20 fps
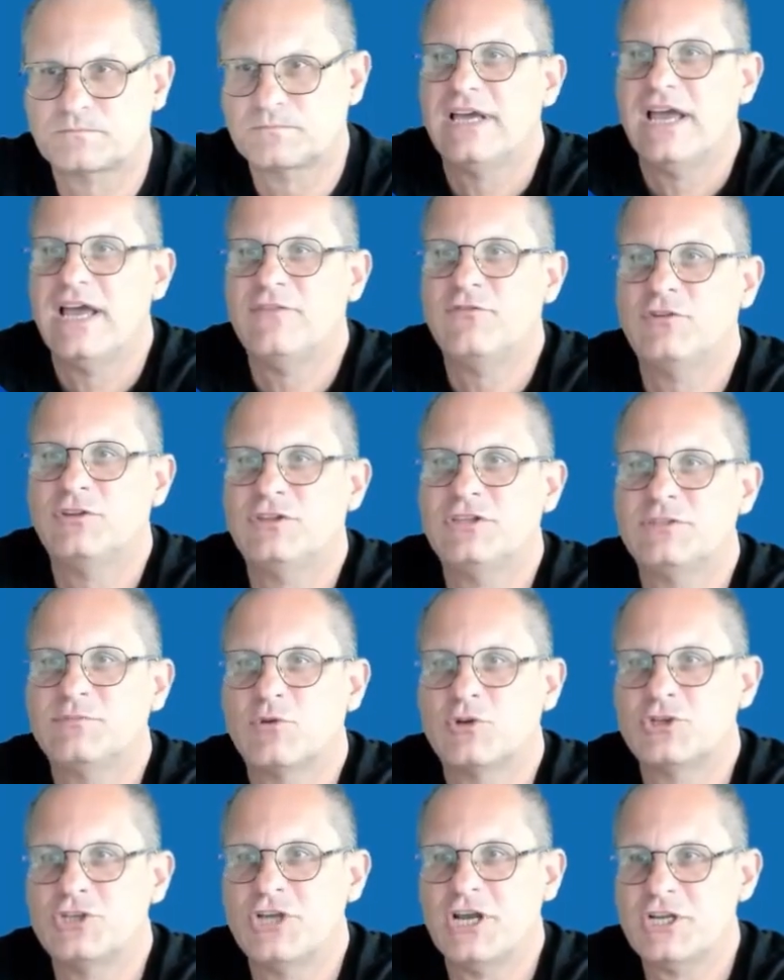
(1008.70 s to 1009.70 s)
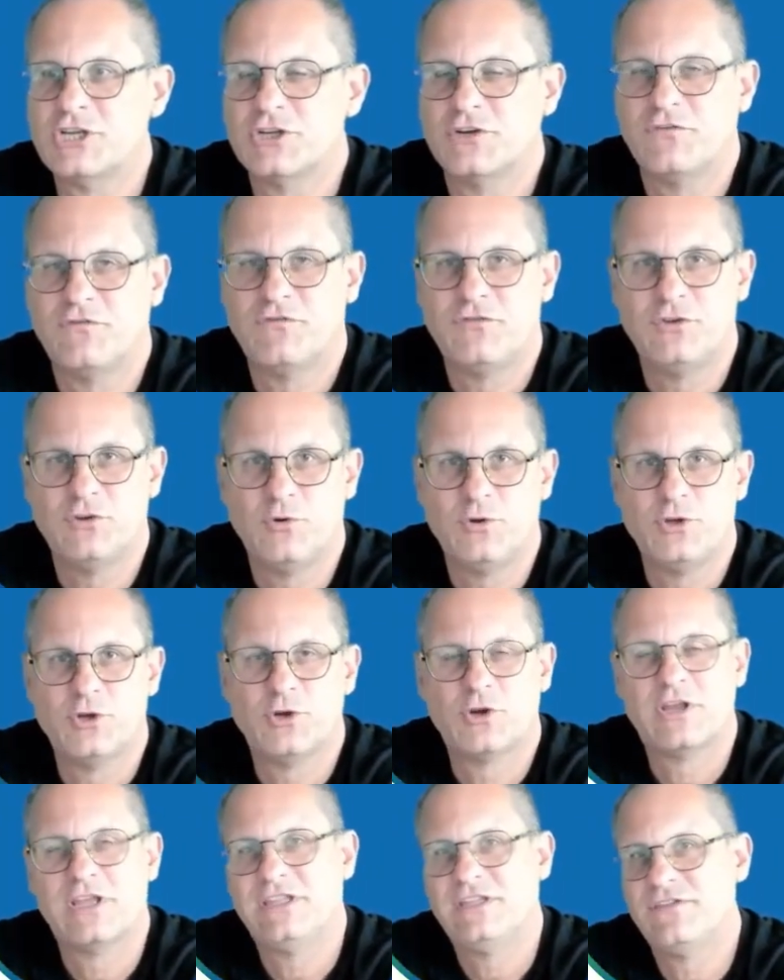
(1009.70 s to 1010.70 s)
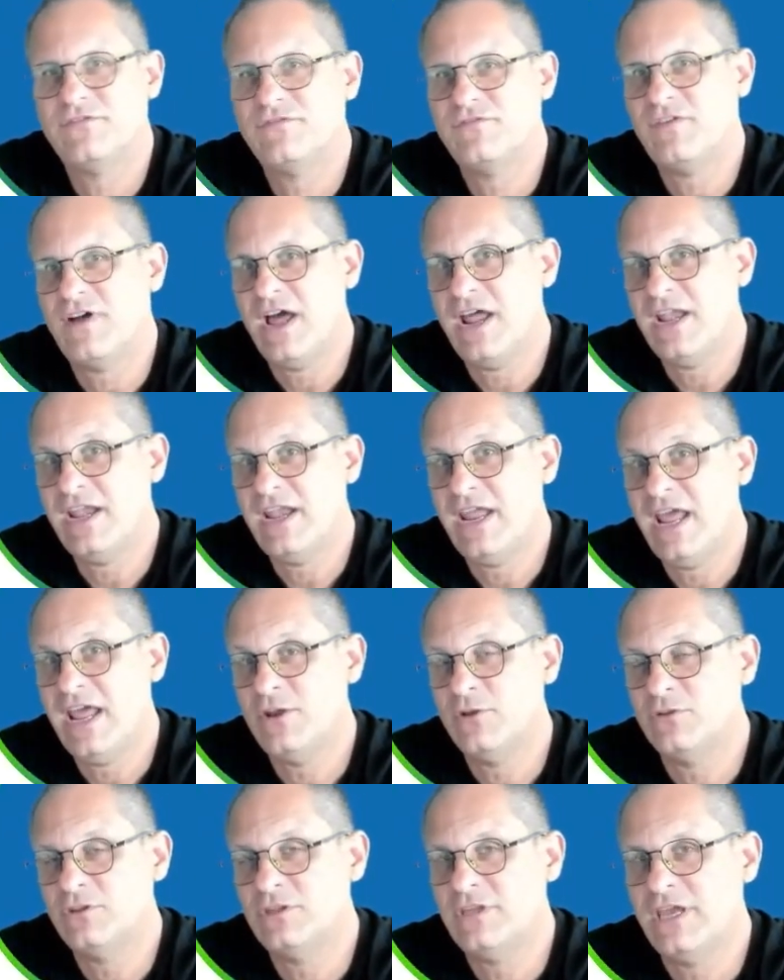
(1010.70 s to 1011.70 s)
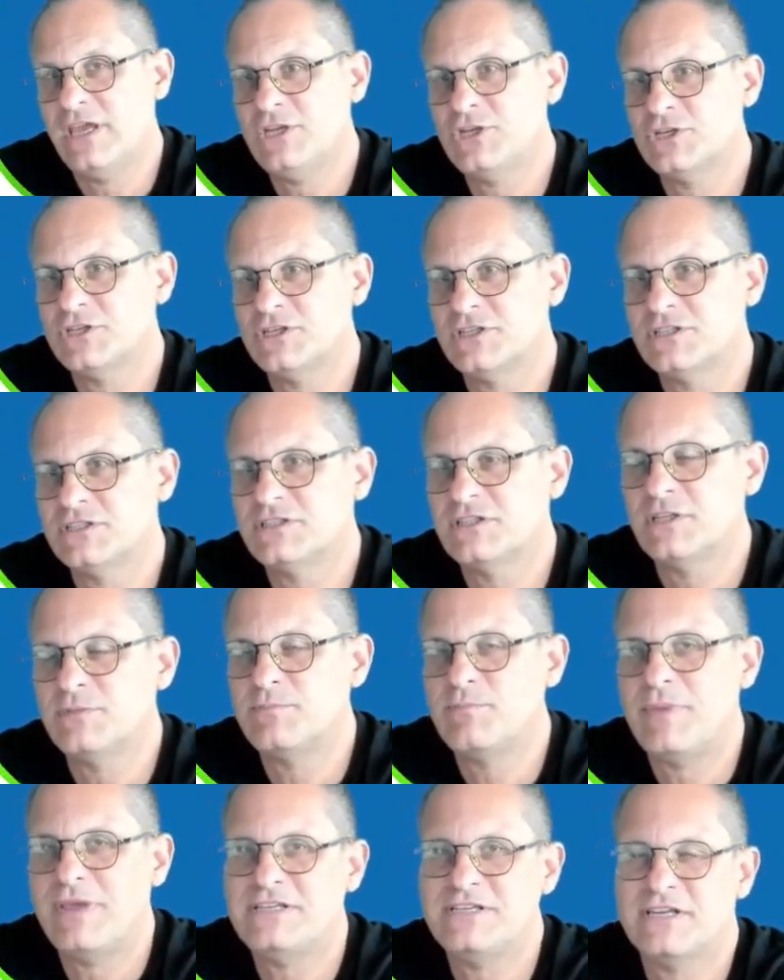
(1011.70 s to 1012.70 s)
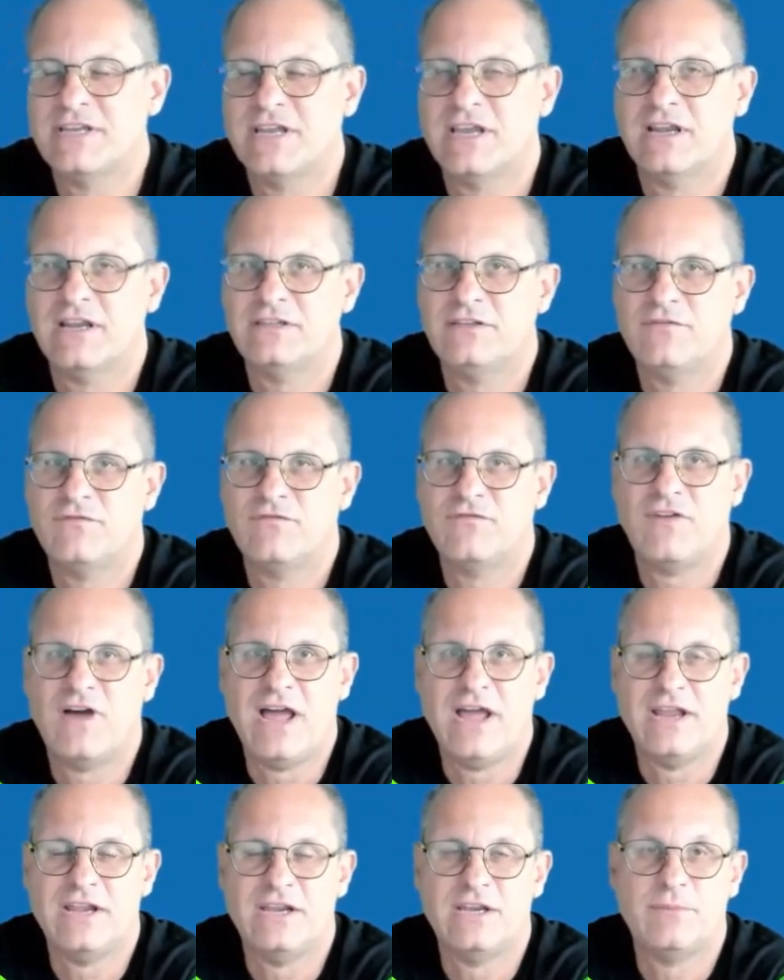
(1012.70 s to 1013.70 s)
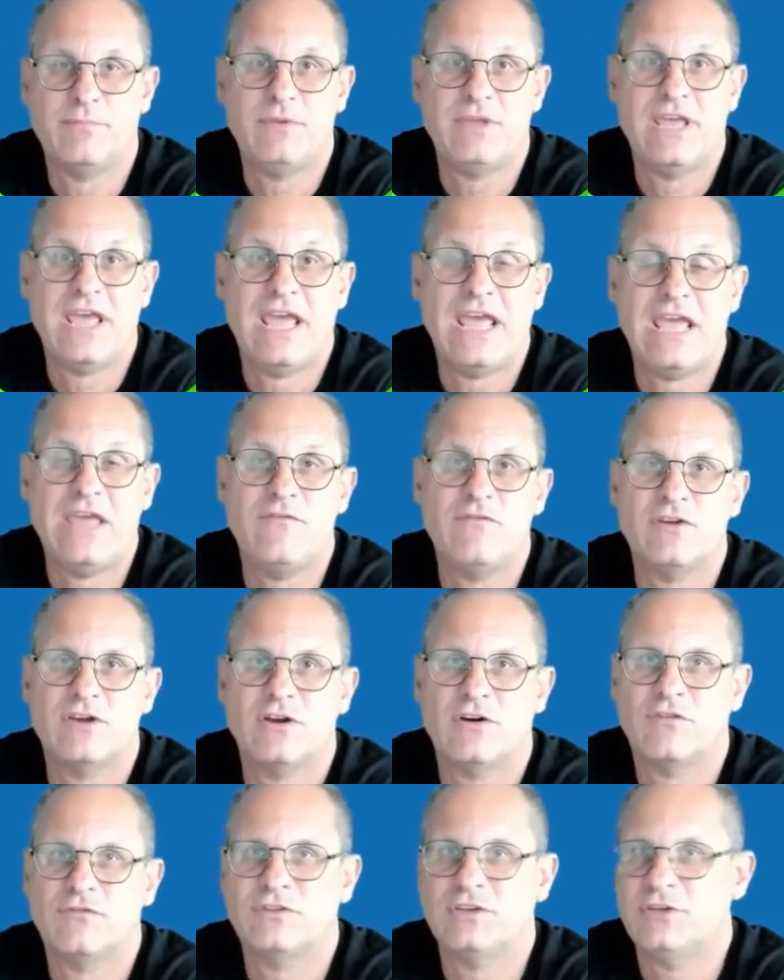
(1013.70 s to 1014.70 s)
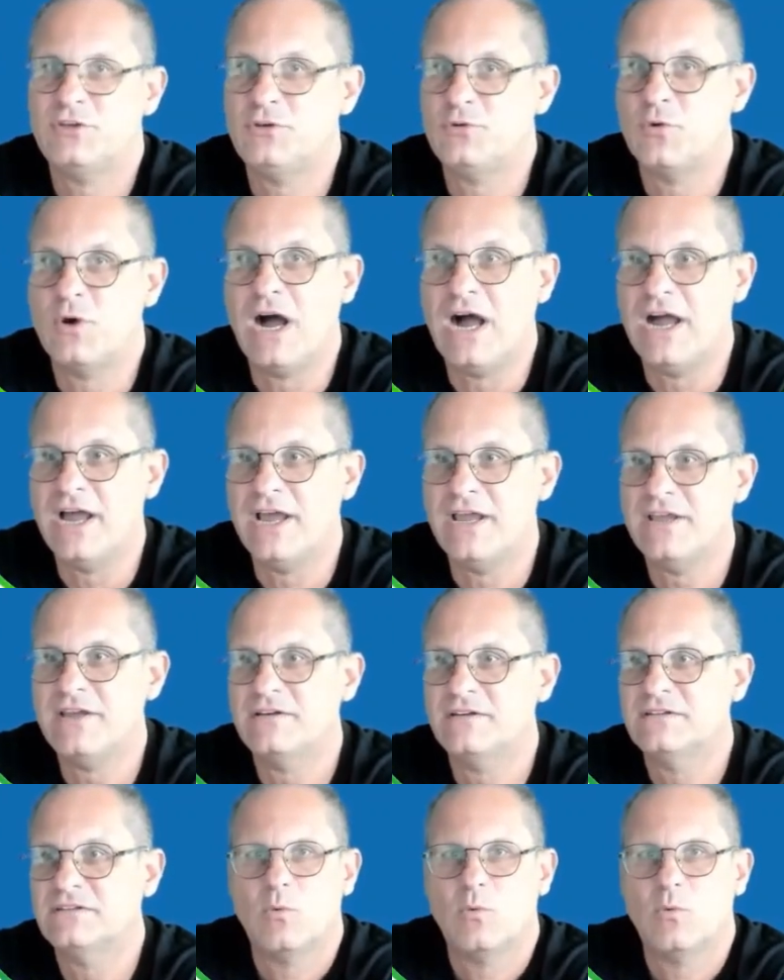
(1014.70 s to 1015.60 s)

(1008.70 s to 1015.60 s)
And for this projection view, you can define annotations that basically define the behavior of the UI.